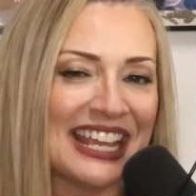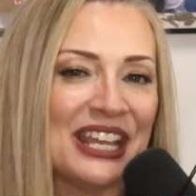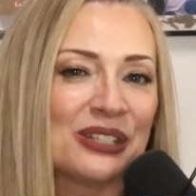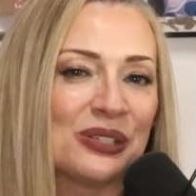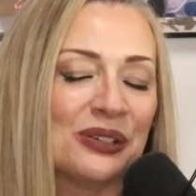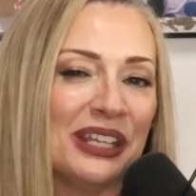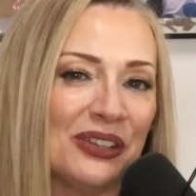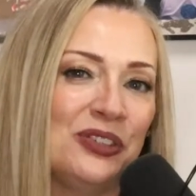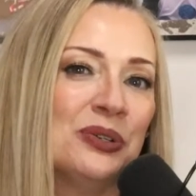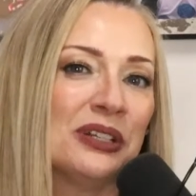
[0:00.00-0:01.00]
So if
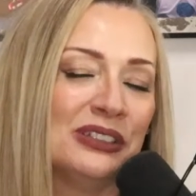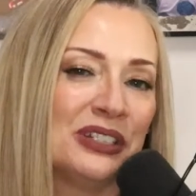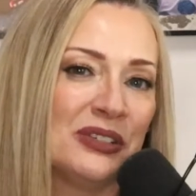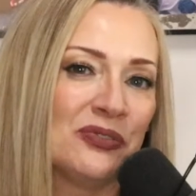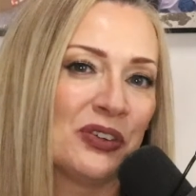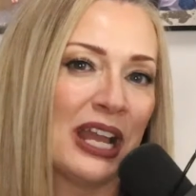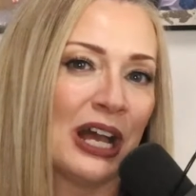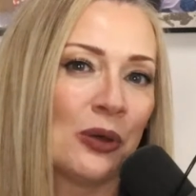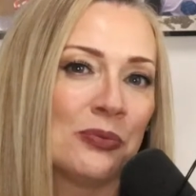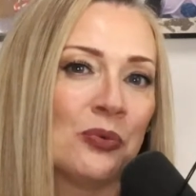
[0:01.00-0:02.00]
you are looking for
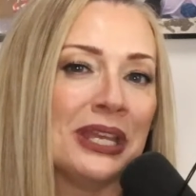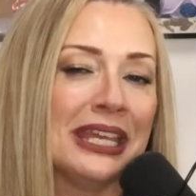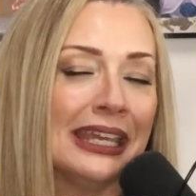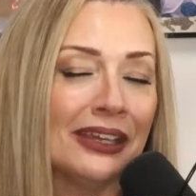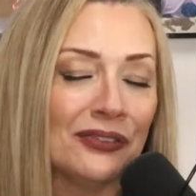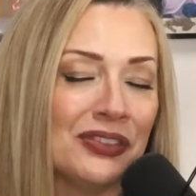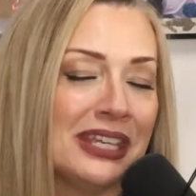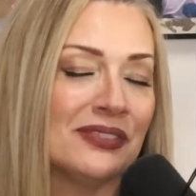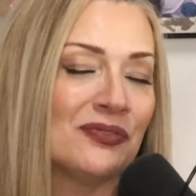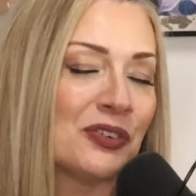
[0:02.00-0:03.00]
help, we give the
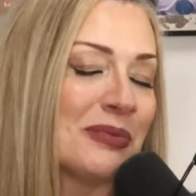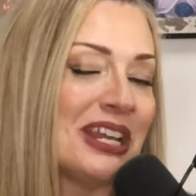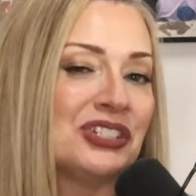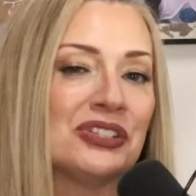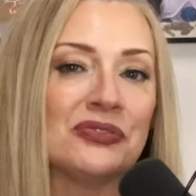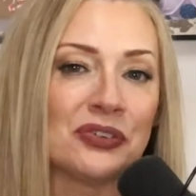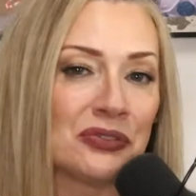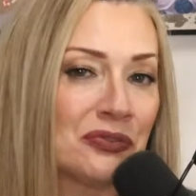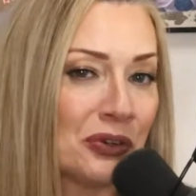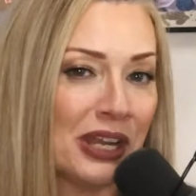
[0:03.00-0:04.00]
information for
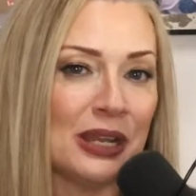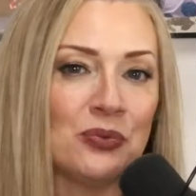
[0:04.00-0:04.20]
free.